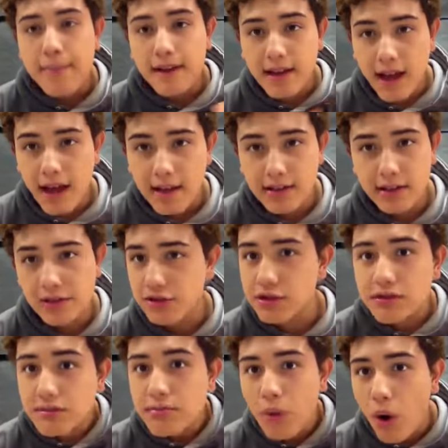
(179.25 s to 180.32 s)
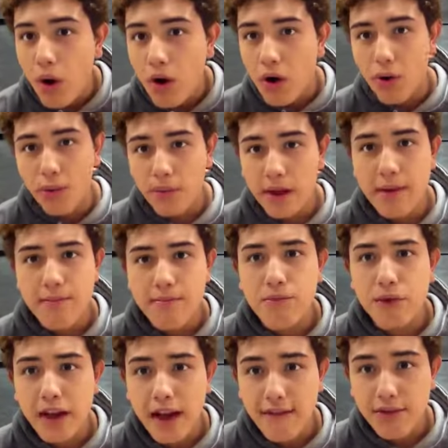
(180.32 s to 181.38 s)
because it's just moral.
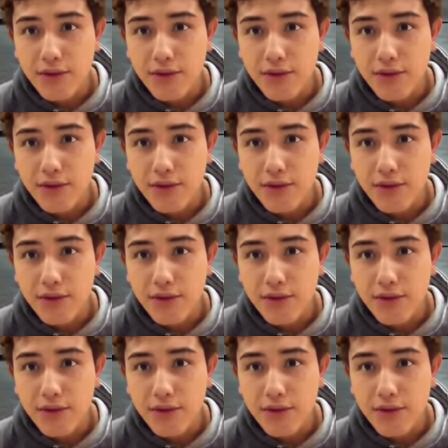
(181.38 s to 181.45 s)
We have